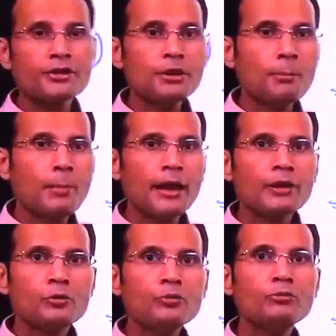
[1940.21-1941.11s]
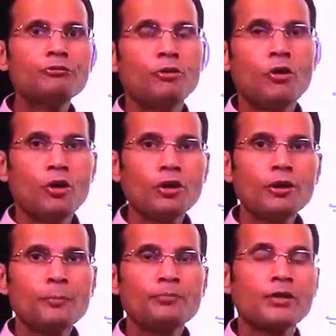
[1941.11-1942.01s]
the myelu
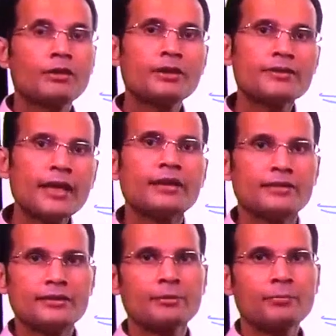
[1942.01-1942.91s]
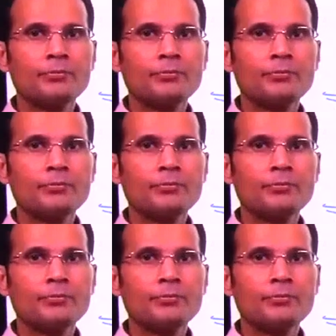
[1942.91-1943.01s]
for the cells.